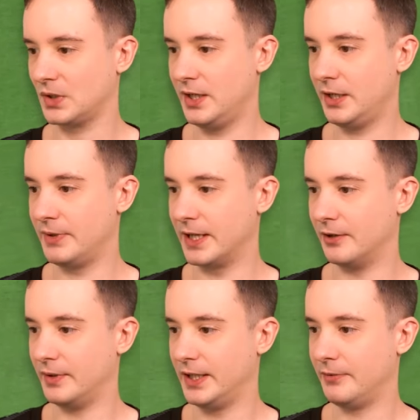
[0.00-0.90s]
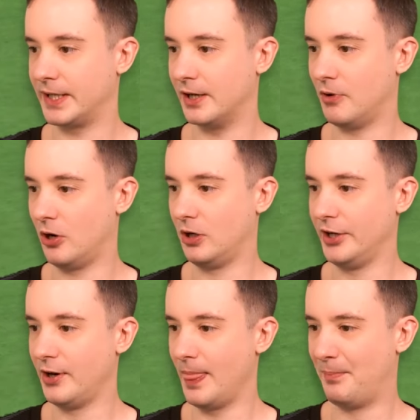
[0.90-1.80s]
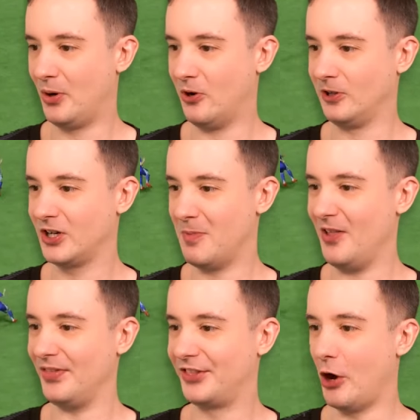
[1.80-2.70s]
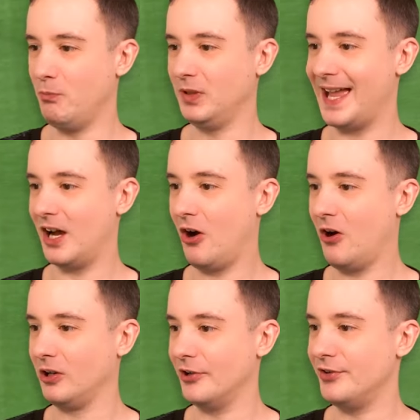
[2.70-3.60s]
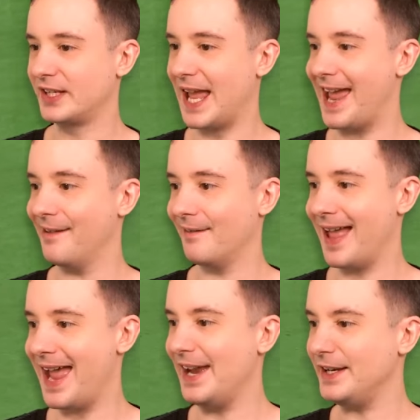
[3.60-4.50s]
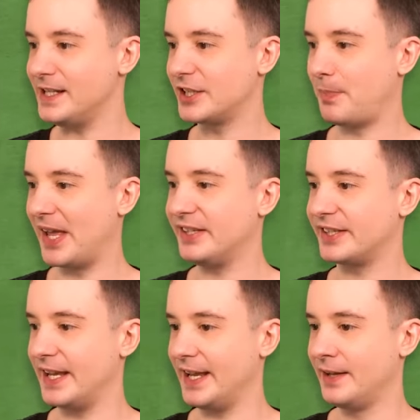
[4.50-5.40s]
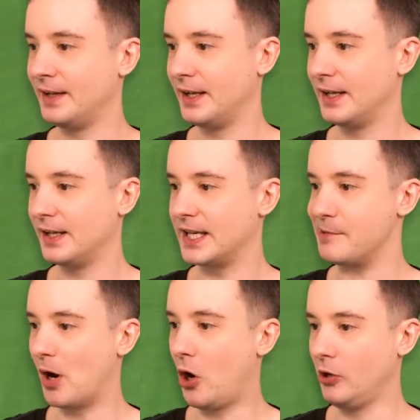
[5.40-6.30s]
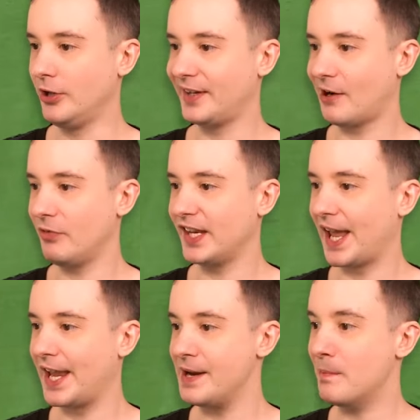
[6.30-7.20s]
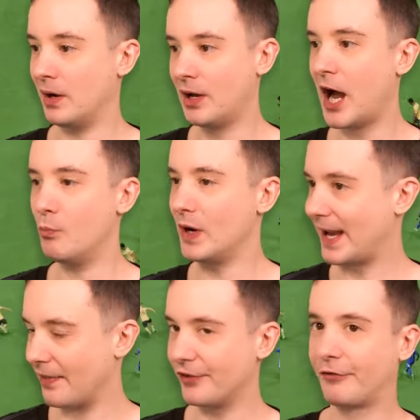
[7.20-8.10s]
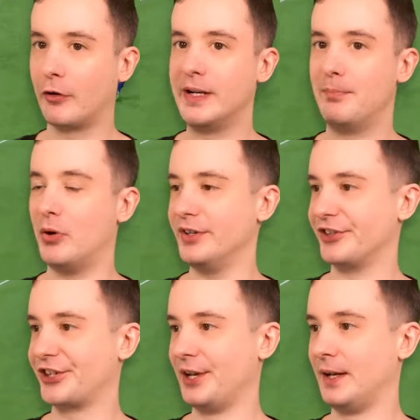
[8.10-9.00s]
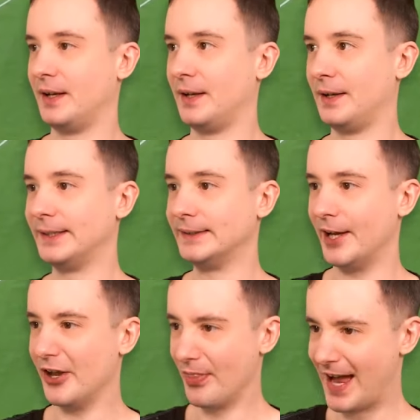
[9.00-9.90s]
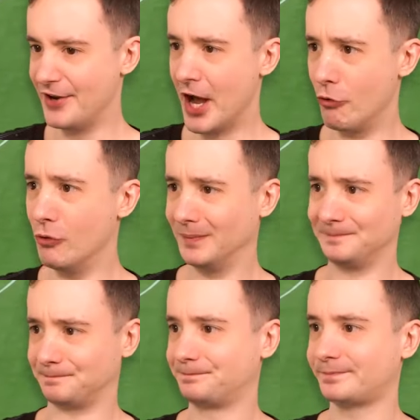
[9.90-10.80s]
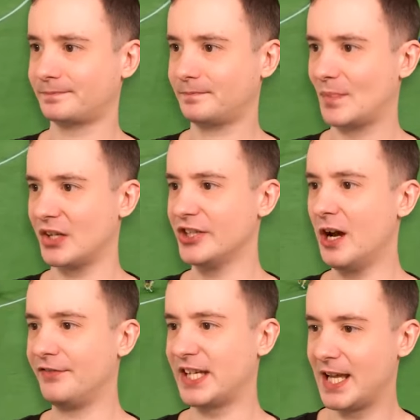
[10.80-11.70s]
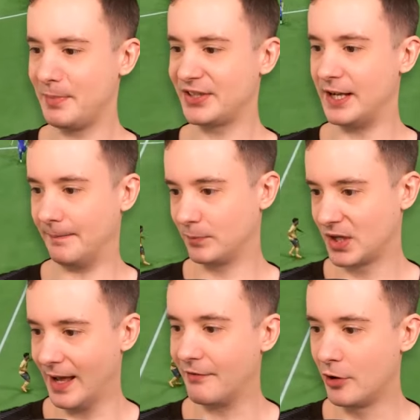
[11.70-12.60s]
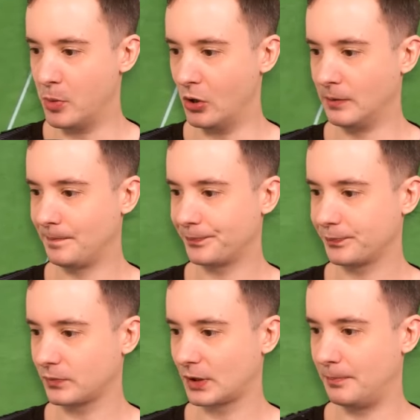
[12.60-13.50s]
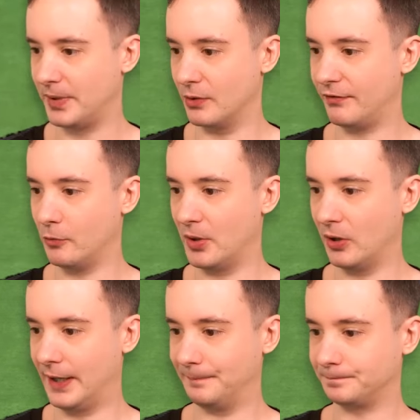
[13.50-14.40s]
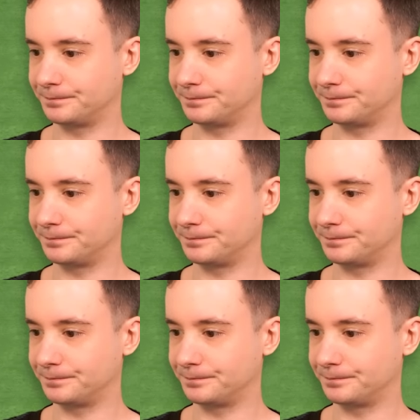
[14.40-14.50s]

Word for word: Here we go, here we go. Haaland on the ball. Come on, don't let Haaland get any space here keep Haaland out the game, and we get the three points. And on that note, it's half time, isn't it? Look at that for a ball. Beautiful ball, that.